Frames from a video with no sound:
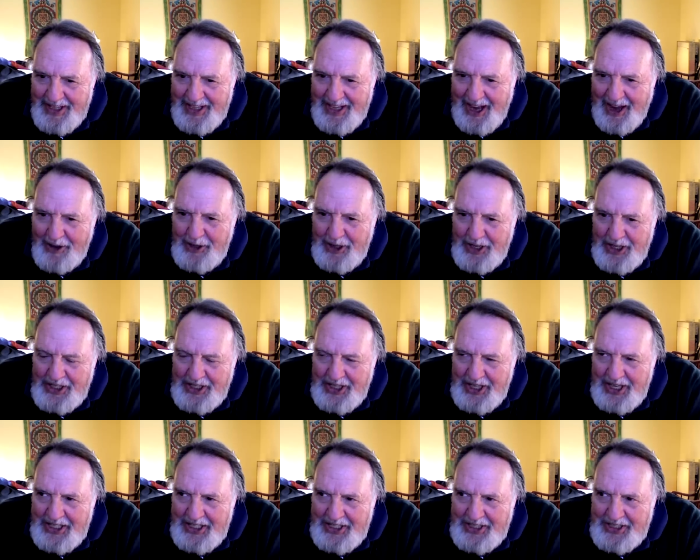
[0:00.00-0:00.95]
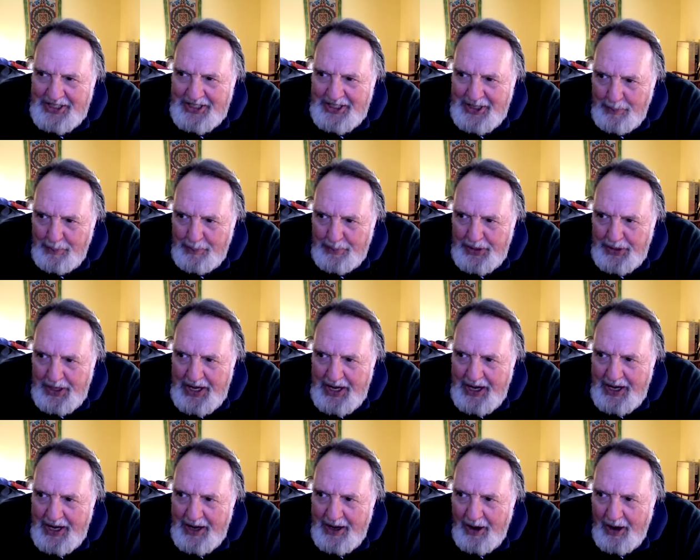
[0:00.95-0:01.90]
And it's
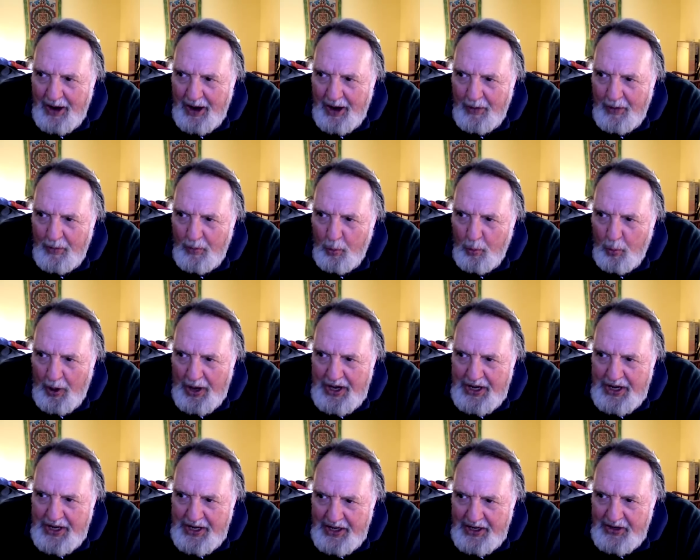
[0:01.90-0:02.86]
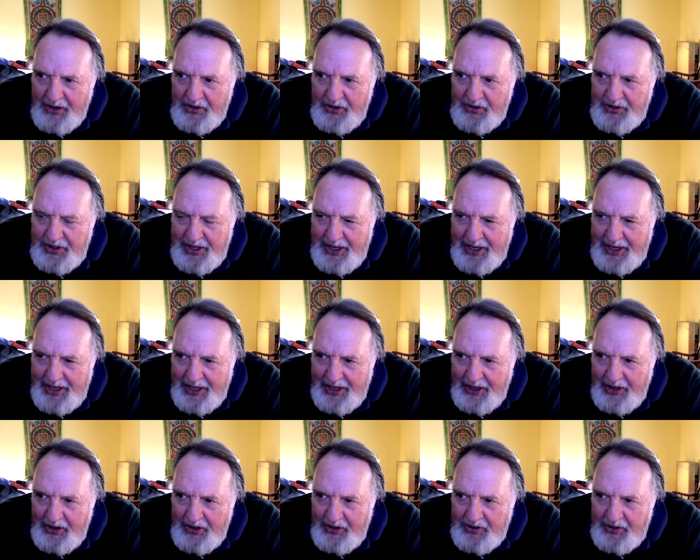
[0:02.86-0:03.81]
simply uh, what it is,
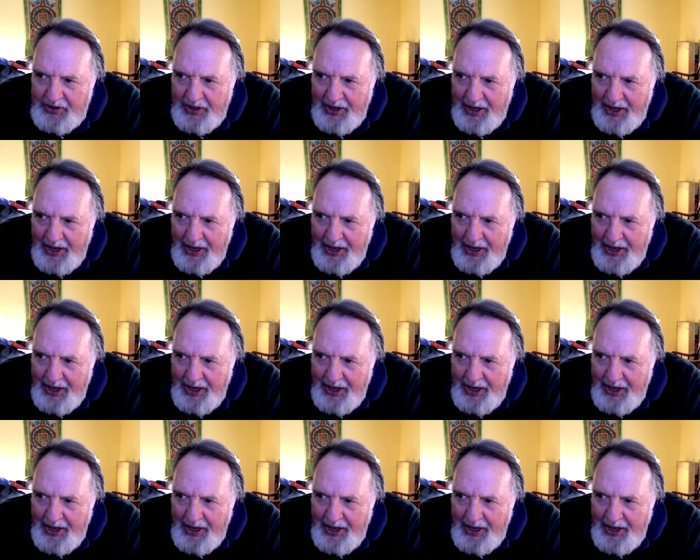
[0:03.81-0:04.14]
is